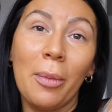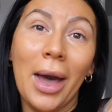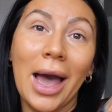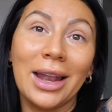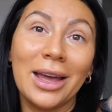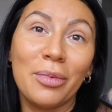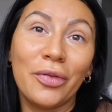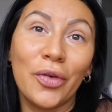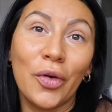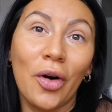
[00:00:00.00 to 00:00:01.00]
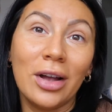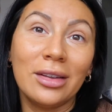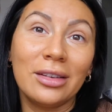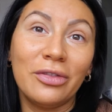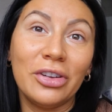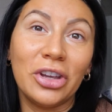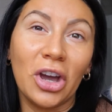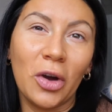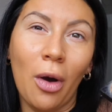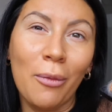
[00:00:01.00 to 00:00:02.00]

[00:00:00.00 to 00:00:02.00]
palette before I done this video.